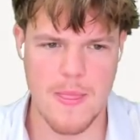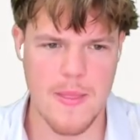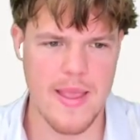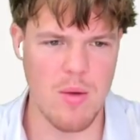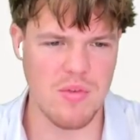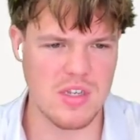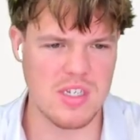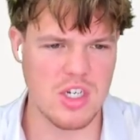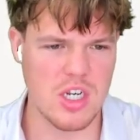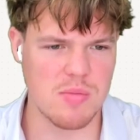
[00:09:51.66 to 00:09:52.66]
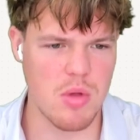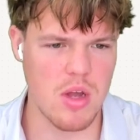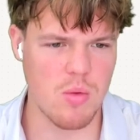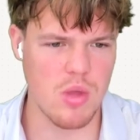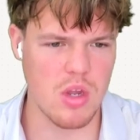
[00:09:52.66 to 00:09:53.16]
And with this digest
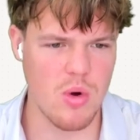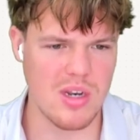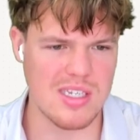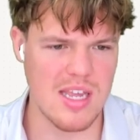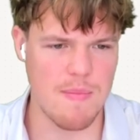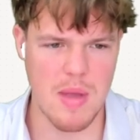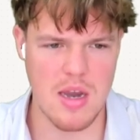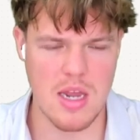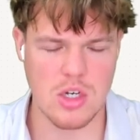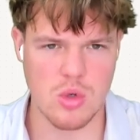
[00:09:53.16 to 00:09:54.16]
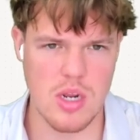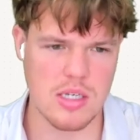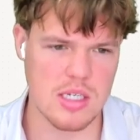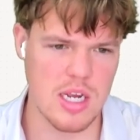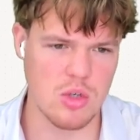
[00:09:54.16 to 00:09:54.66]
block, we can go ahead and say append entry and
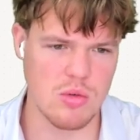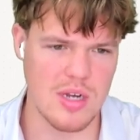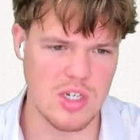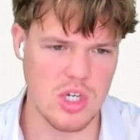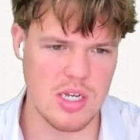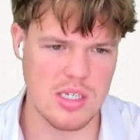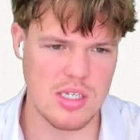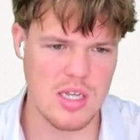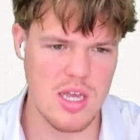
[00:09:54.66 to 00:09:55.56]
schedule digest.